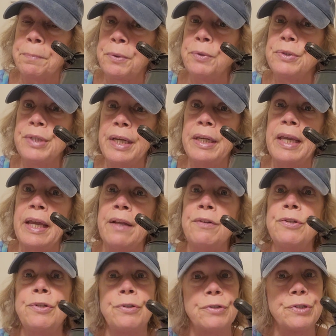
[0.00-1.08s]
butane
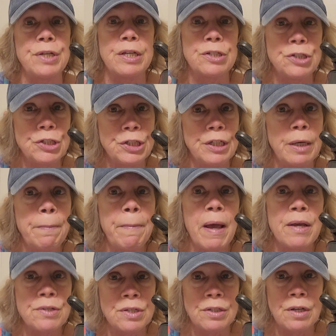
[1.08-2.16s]
canisters as cheap
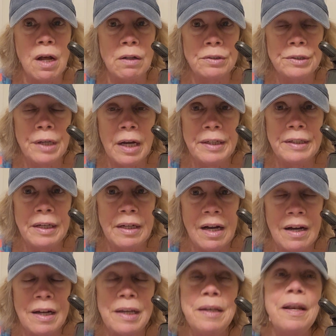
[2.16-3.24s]
as
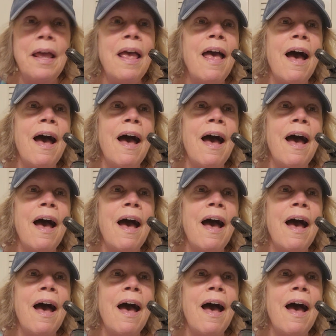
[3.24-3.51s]
$1.99,